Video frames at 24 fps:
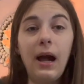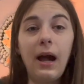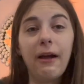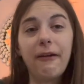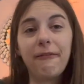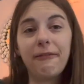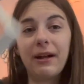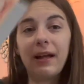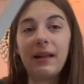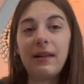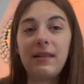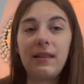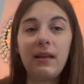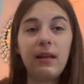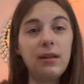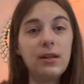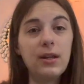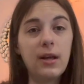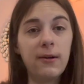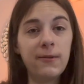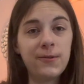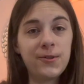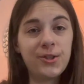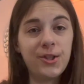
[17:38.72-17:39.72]
I read The
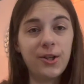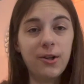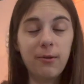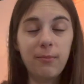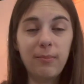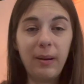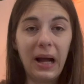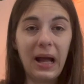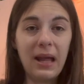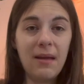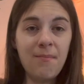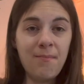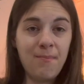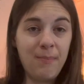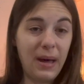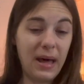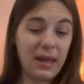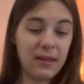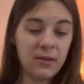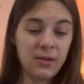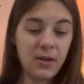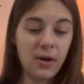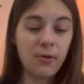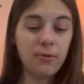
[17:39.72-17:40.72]
No-Show by
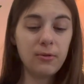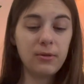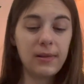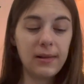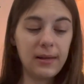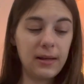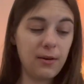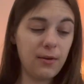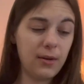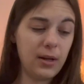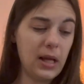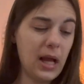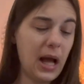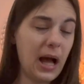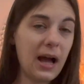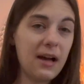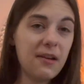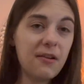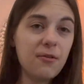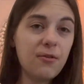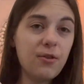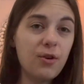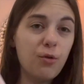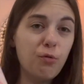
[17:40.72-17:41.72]
Beth O'Leary. I
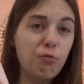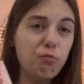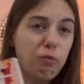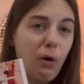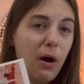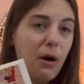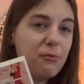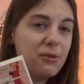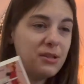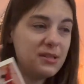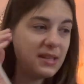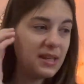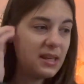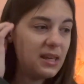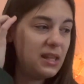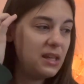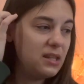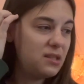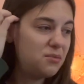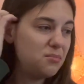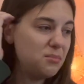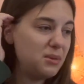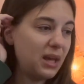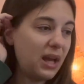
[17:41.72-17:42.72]
don't know what was
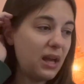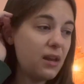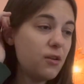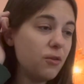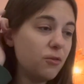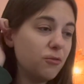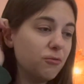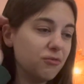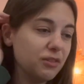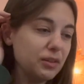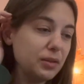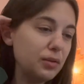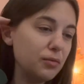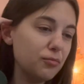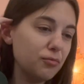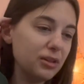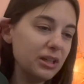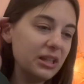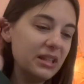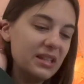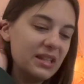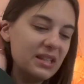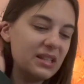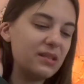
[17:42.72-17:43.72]
into me. I don't really
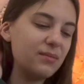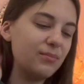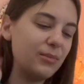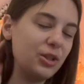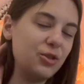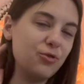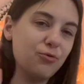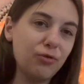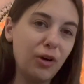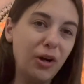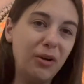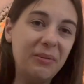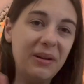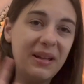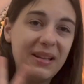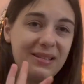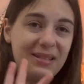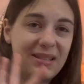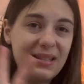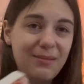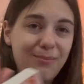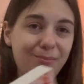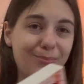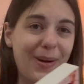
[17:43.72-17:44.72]
read this much
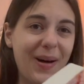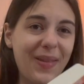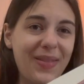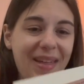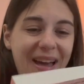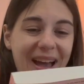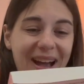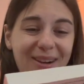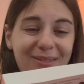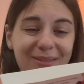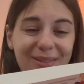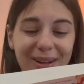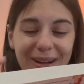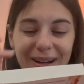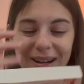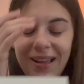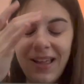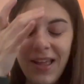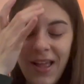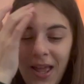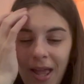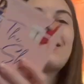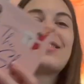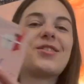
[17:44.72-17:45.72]
romance in a month ever.
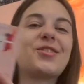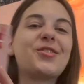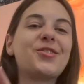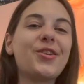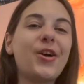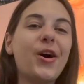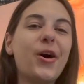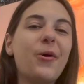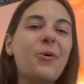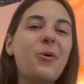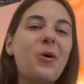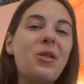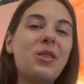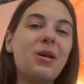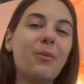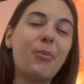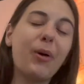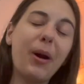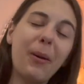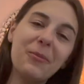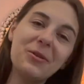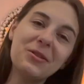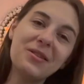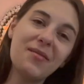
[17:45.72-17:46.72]
So the
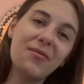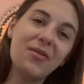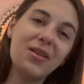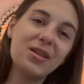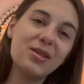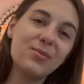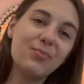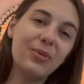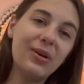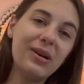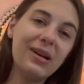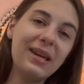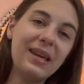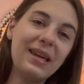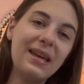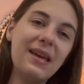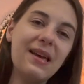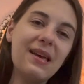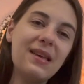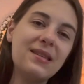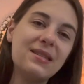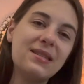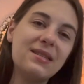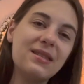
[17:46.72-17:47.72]
premise of this book
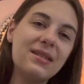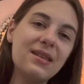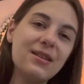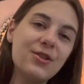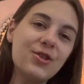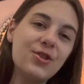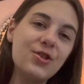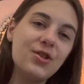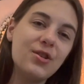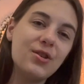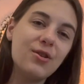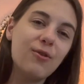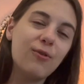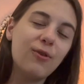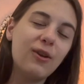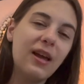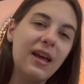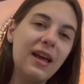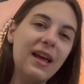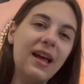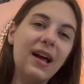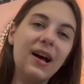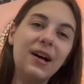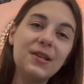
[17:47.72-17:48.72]
is this dude
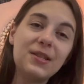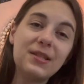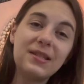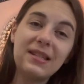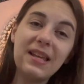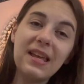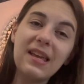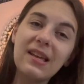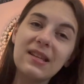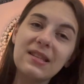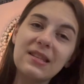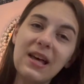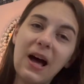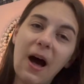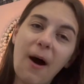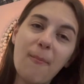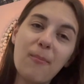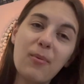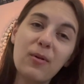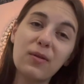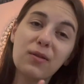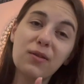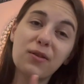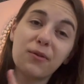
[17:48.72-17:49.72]
stands
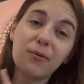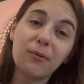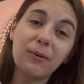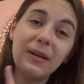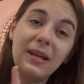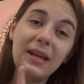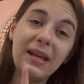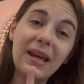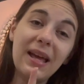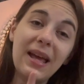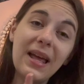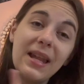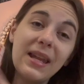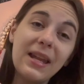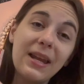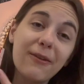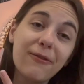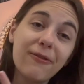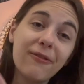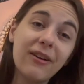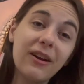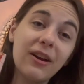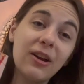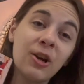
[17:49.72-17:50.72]
up 3
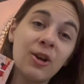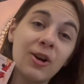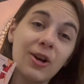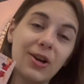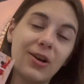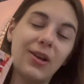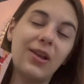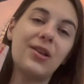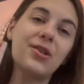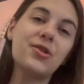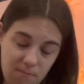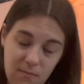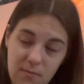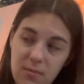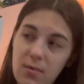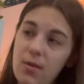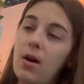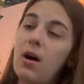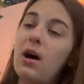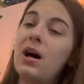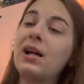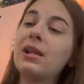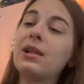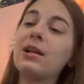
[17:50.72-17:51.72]
different girls
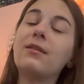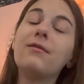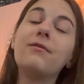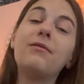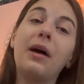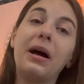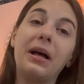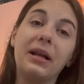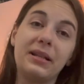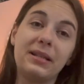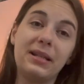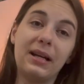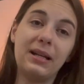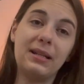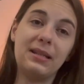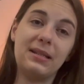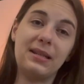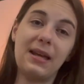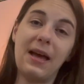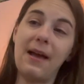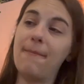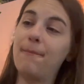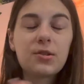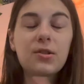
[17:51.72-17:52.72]
all on Valentine's
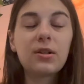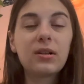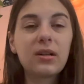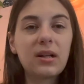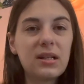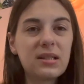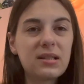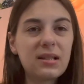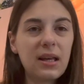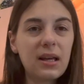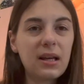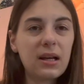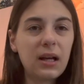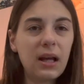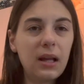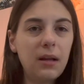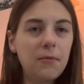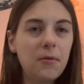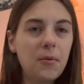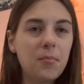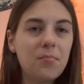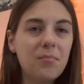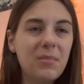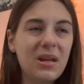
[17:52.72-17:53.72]
Day. So it's like
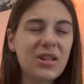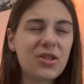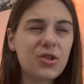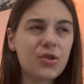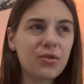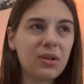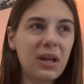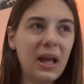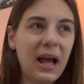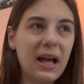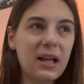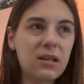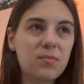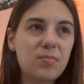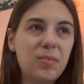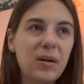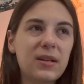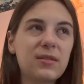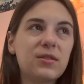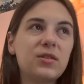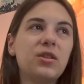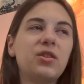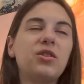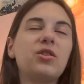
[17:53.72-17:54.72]
kind of a mystery
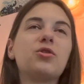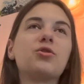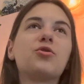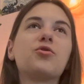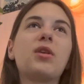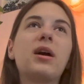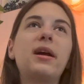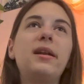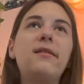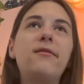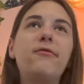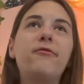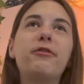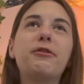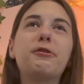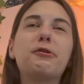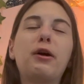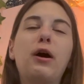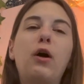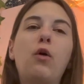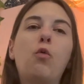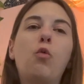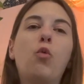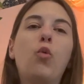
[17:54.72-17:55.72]
aspect. You're trying to figure
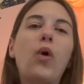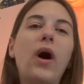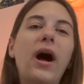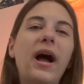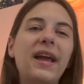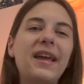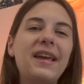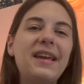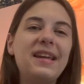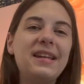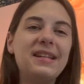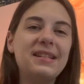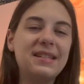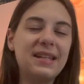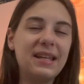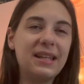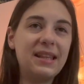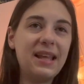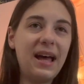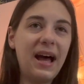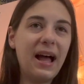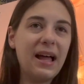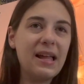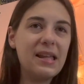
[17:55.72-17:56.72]
out why he did
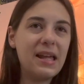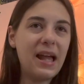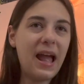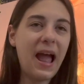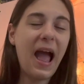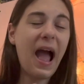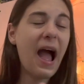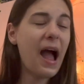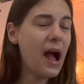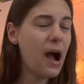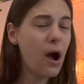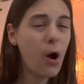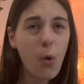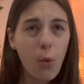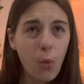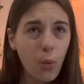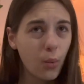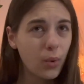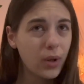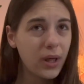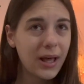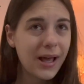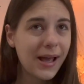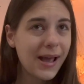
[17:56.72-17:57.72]
that,
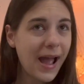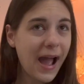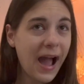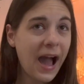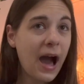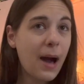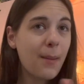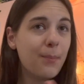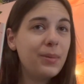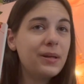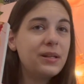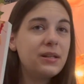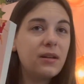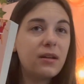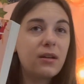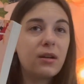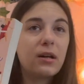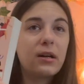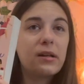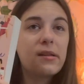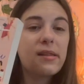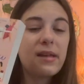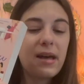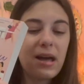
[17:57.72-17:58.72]
how it happened and
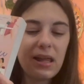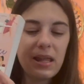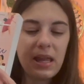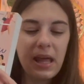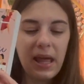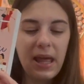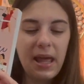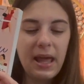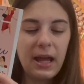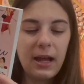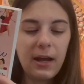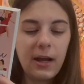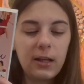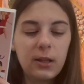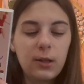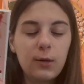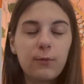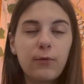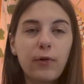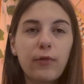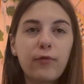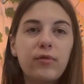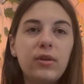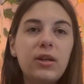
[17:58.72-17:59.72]
all that. And the
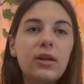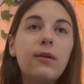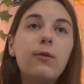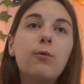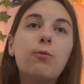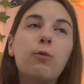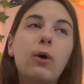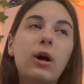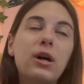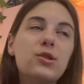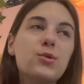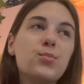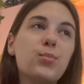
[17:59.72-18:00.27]
reveal was